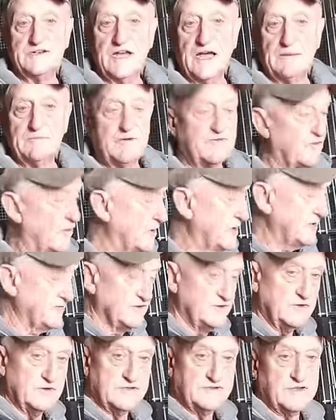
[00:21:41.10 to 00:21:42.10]
time before I
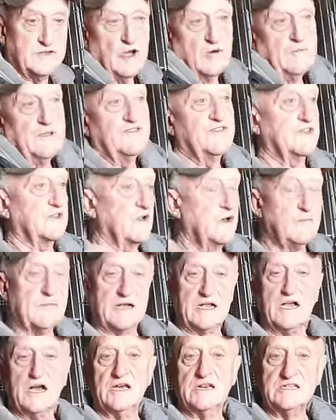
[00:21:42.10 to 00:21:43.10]
even do it. So don't be thinking, oh
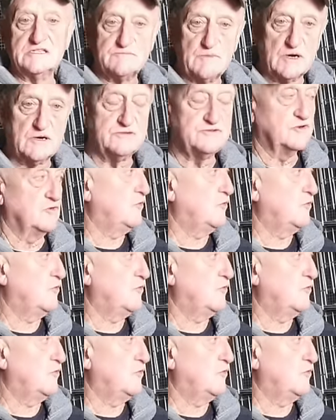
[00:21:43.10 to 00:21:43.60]
my God, these birds are